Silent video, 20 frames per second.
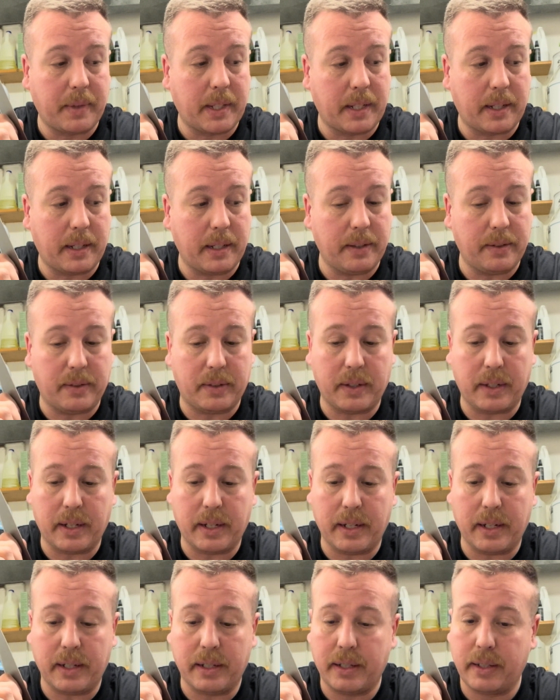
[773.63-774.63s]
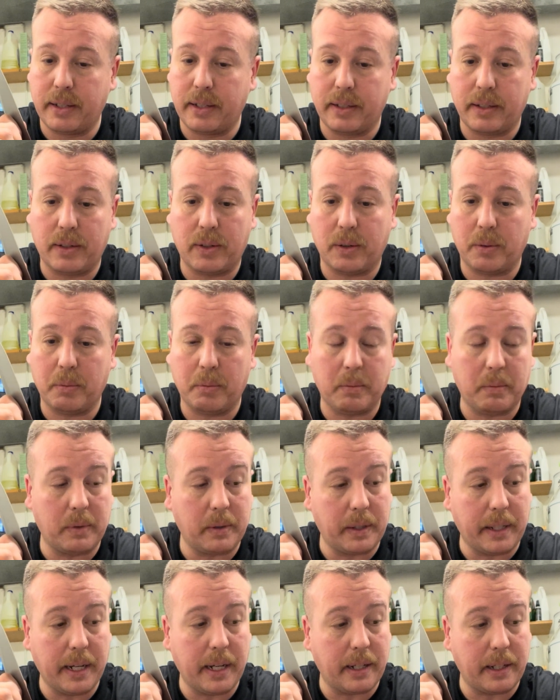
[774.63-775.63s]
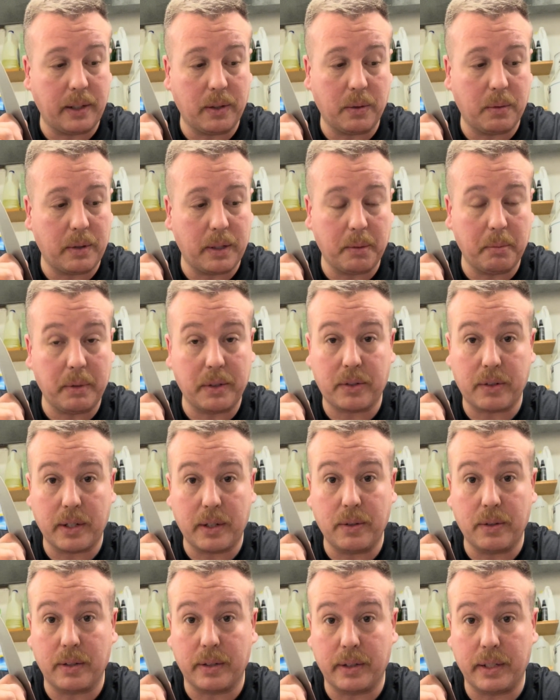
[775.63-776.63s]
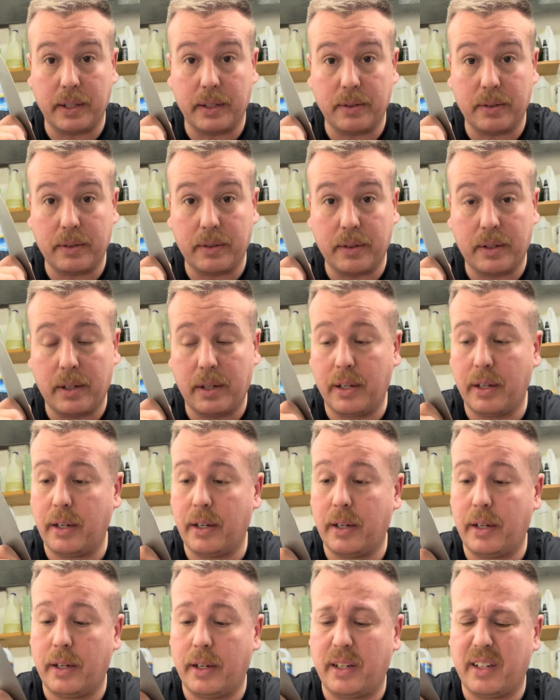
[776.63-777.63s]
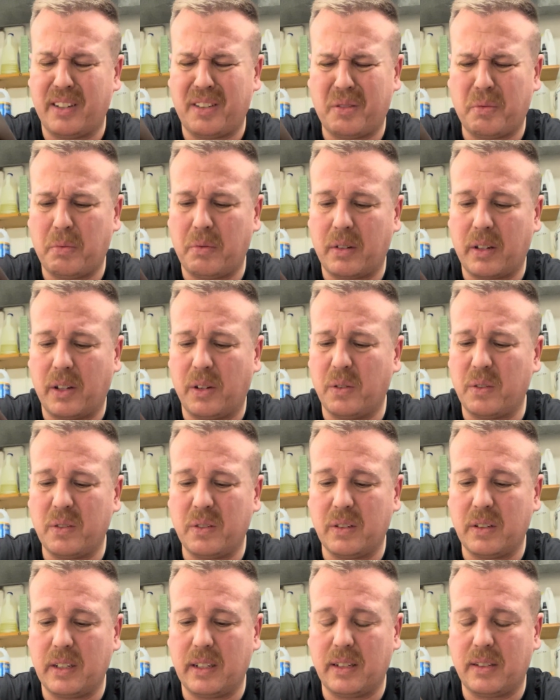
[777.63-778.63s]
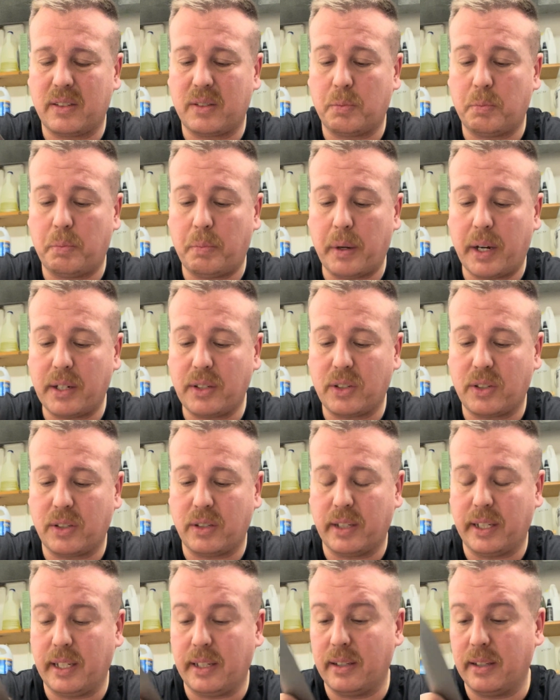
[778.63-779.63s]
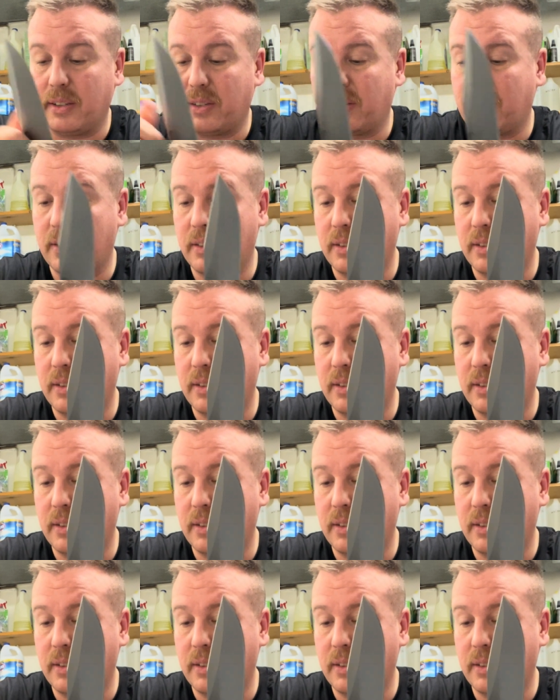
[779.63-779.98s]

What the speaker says: because you don't want to miss out on these, you know, especially this